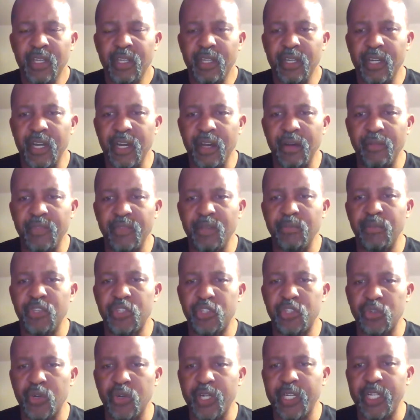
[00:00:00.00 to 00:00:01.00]
the
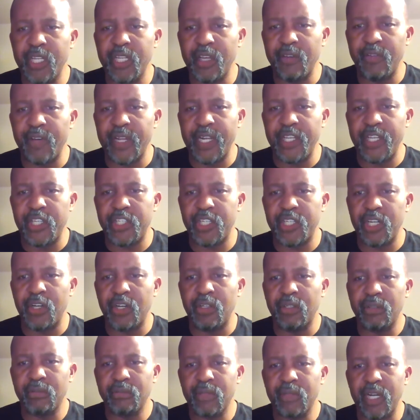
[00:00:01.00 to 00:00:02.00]
majority of
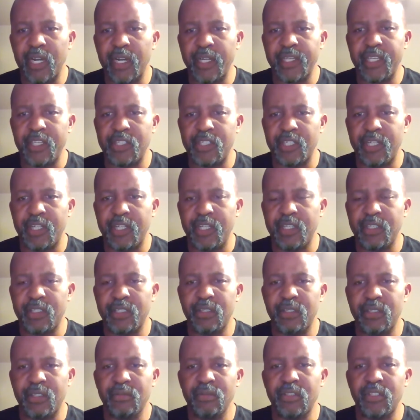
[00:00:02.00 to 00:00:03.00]
NHL hockey
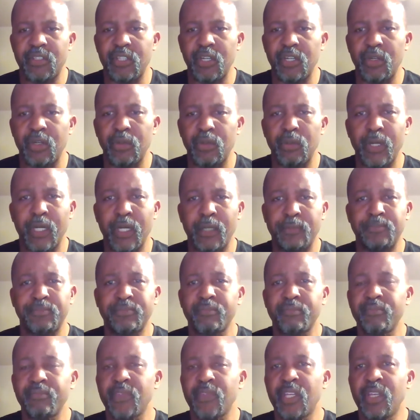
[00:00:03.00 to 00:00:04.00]
cities. So
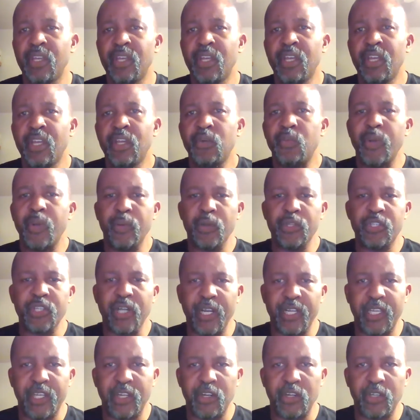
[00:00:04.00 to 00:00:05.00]
we were
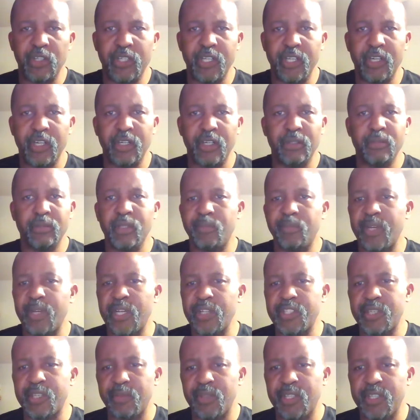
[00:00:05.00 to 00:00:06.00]
talking earlier
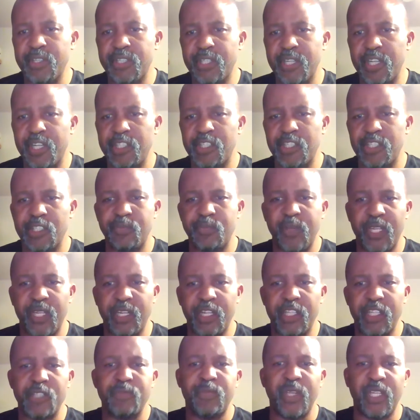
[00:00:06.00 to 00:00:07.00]
about some of the cities it's been
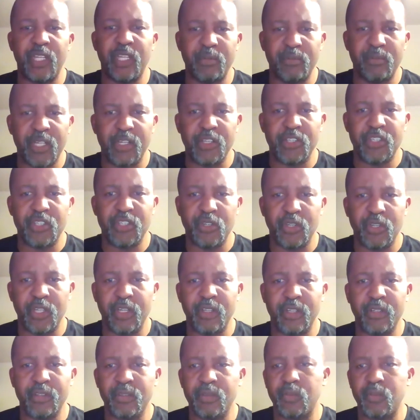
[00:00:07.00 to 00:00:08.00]
in. It's been in
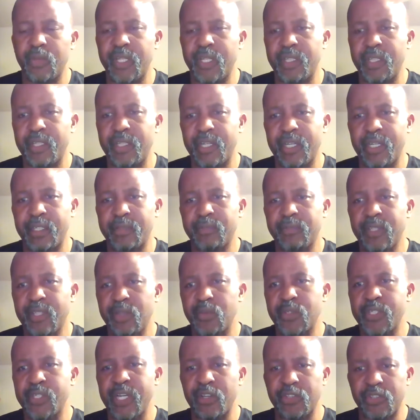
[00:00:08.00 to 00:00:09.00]
Minnesota when there
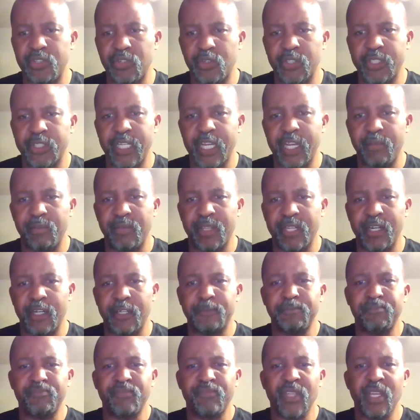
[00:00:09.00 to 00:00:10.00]
was an outdoor game
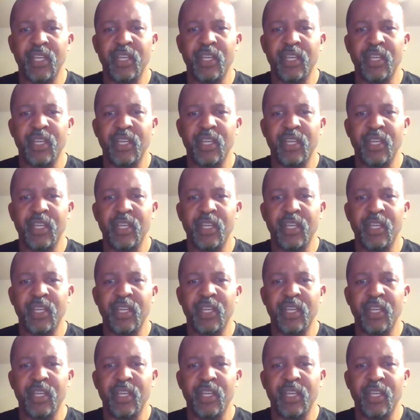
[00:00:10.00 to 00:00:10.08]
there.